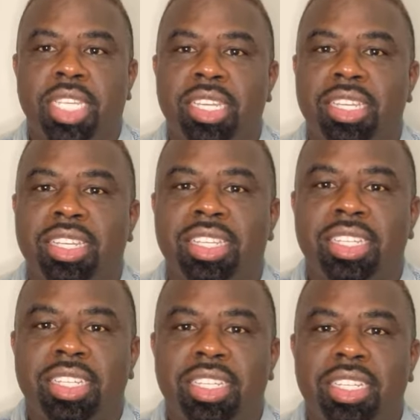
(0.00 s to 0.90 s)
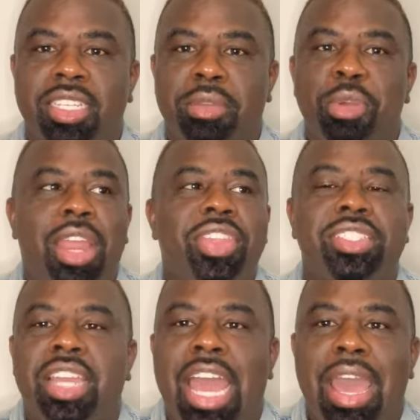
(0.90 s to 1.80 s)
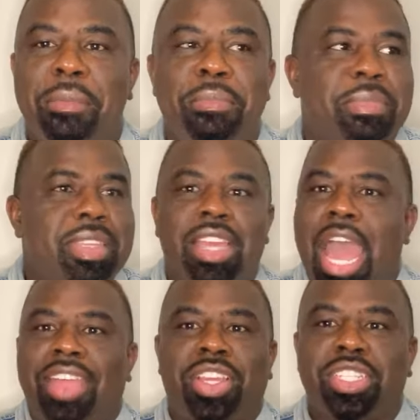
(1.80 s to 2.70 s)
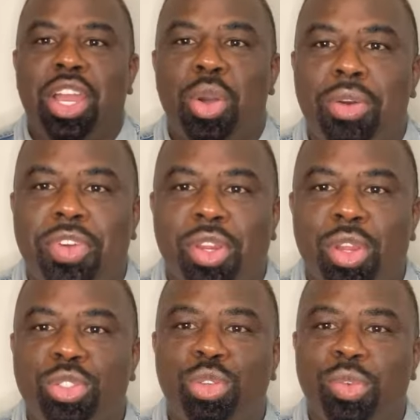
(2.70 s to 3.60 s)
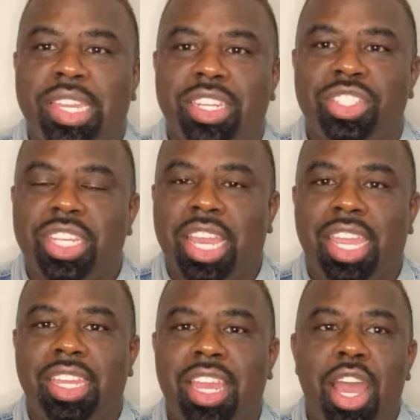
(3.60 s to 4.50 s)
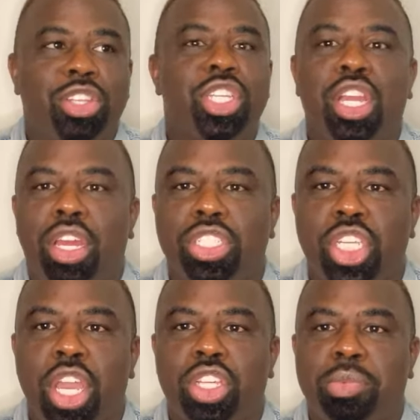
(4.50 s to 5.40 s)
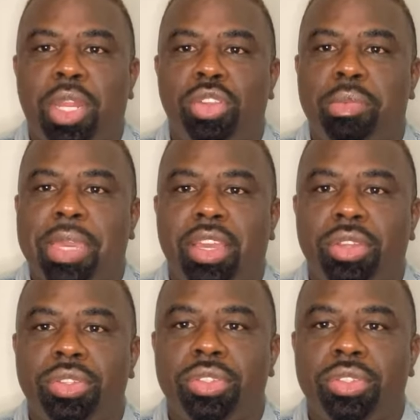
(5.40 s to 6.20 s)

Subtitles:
But I thought y'all go up for the girls who read and shade. Oh, she goes below the belt.